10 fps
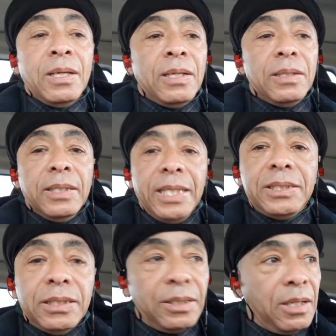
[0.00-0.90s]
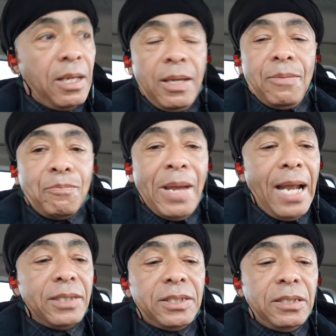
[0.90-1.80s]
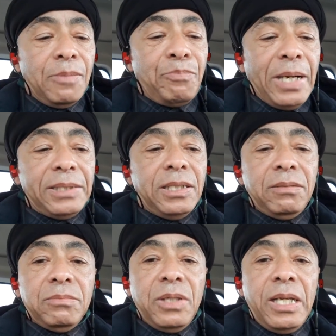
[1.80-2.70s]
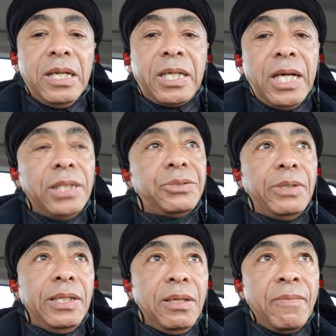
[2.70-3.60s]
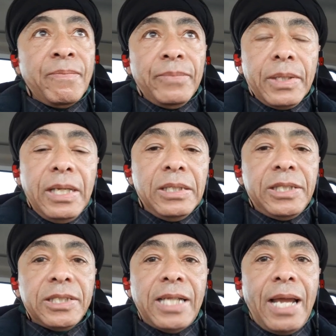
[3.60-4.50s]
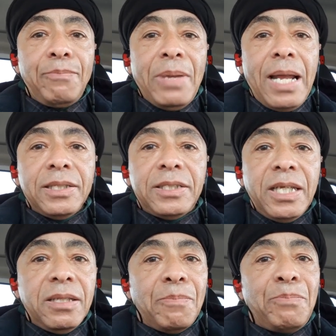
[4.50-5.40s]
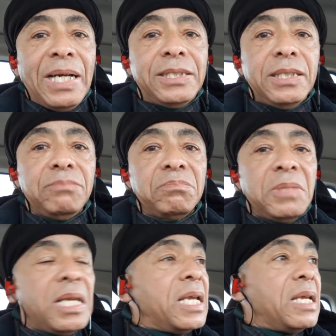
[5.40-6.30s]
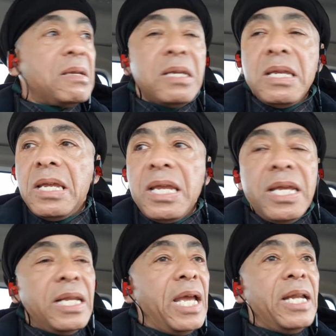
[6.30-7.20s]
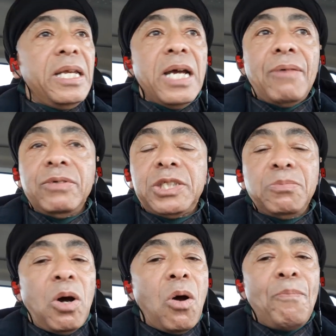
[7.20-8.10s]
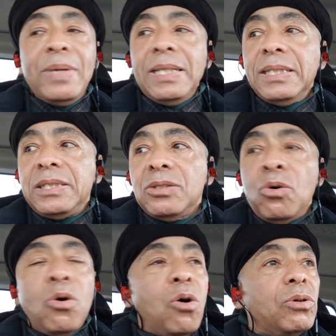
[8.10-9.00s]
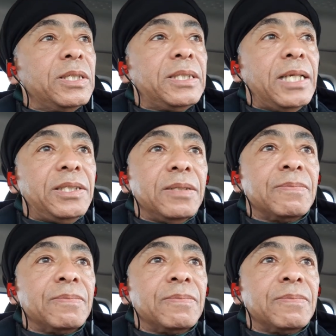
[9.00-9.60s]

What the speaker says: Listen, balancing the budget in a country is just like balancing the budget in any other small business or organization.